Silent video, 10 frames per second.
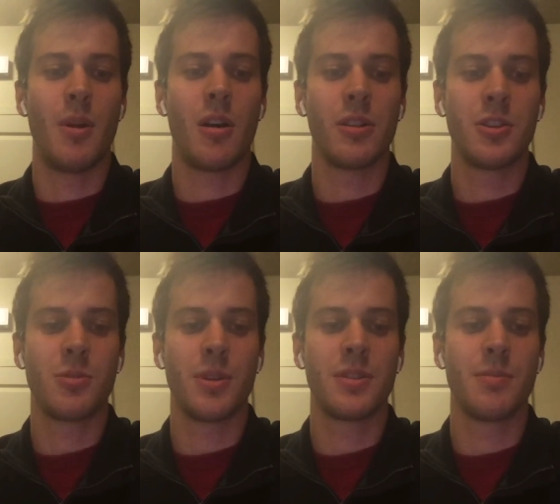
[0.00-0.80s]
All
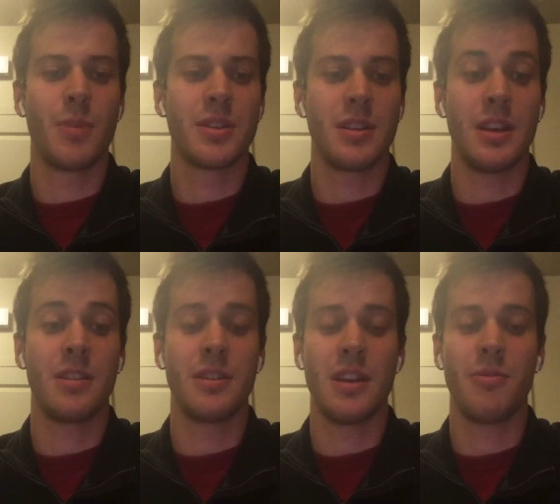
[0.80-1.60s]
instruments must, at the end
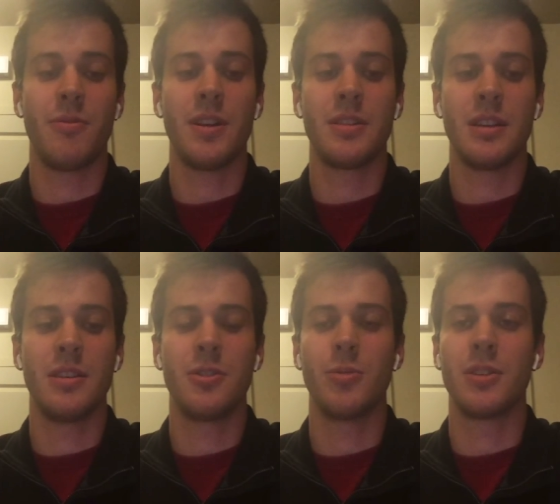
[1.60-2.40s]
of the day, fit
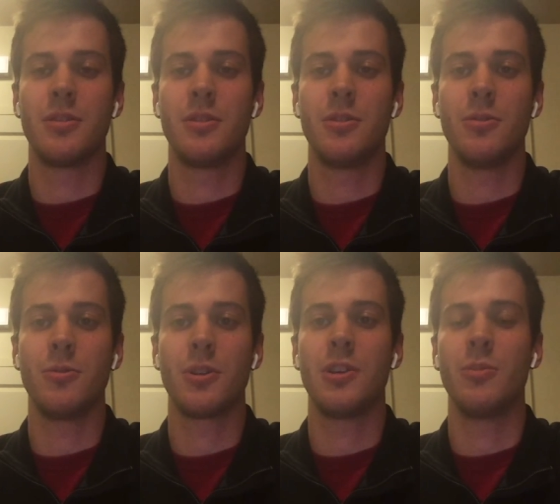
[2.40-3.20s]
into a
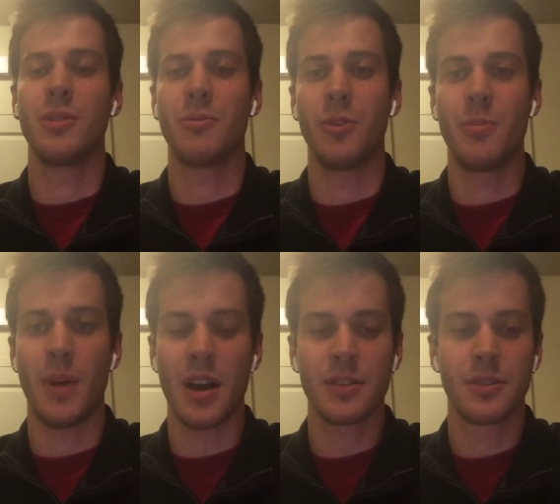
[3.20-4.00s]
2 cubic foot
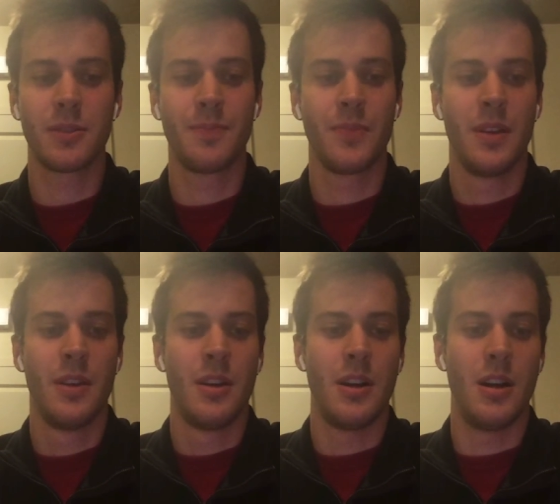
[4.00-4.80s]
box.
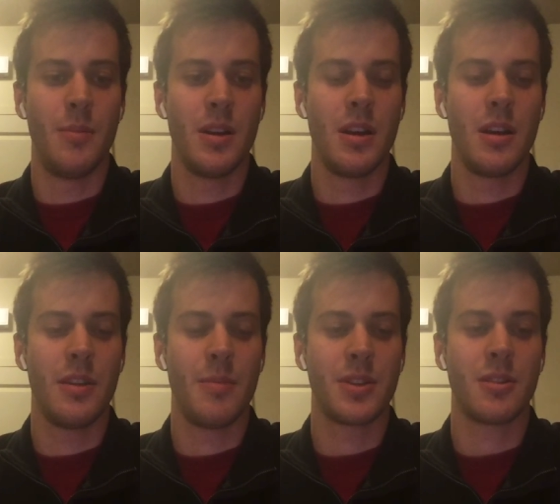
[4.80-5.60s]

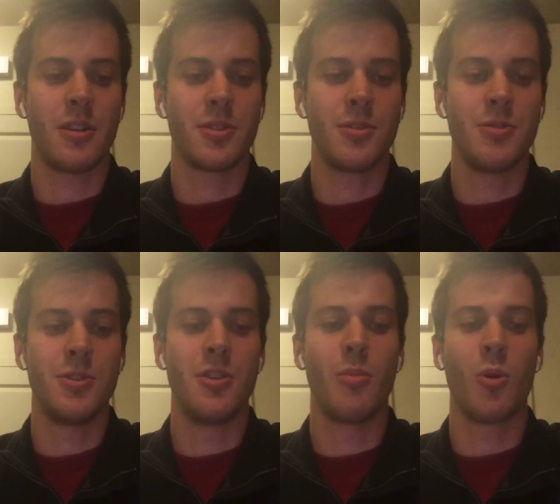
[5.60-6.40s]
They must also
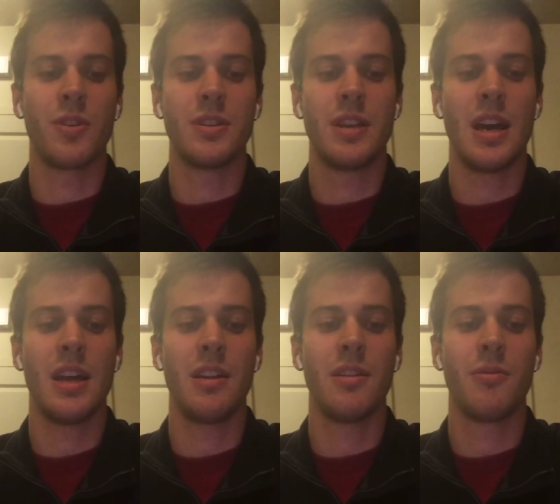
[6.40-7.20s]
use no more than
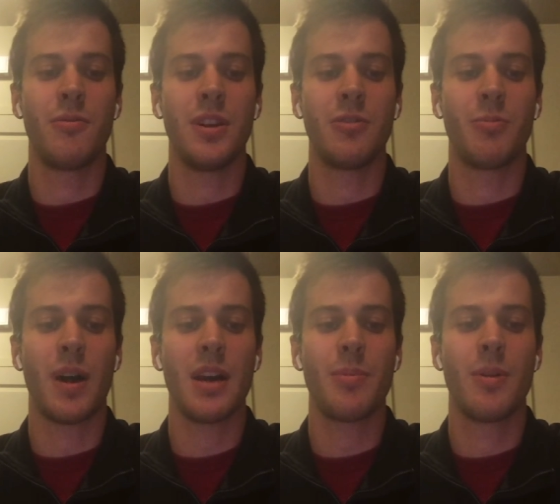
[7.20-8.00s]
10 feet of
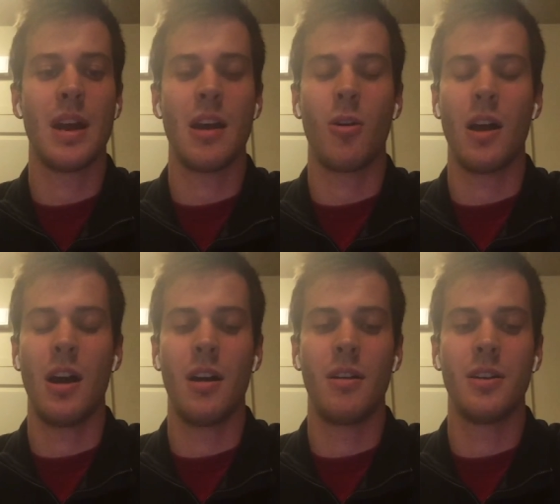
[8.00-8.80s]
pipe,
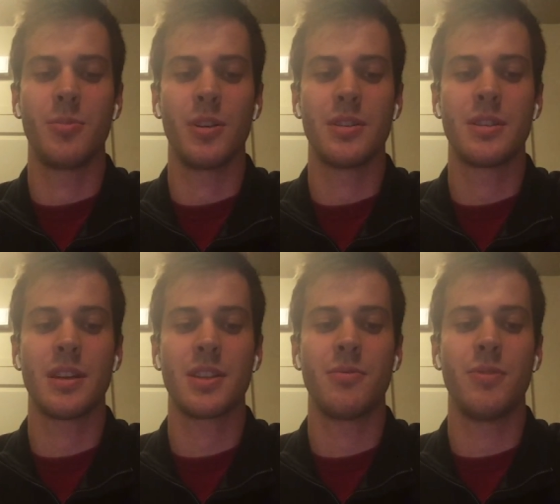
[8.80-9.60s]
as well as
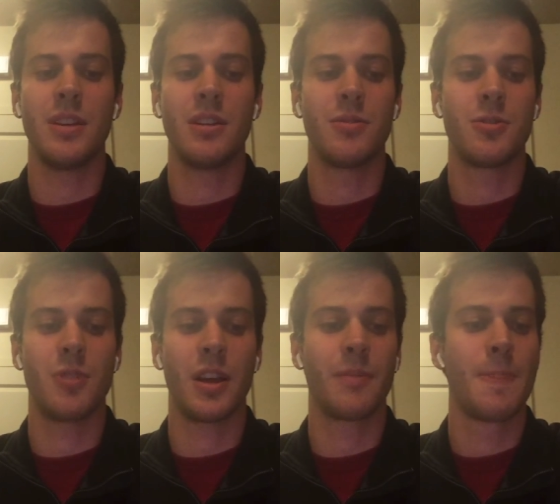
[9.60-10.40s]
6 feet of
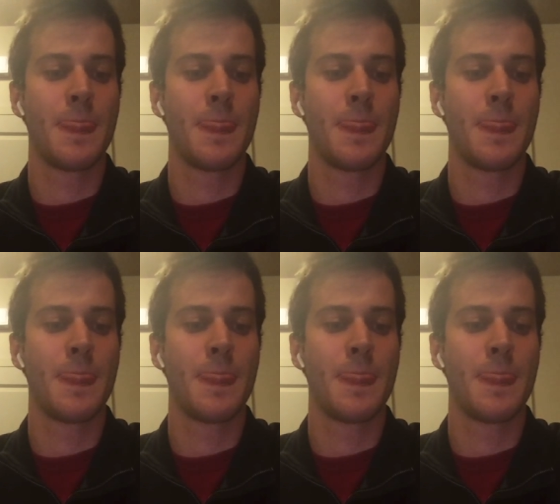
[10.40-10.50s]
string.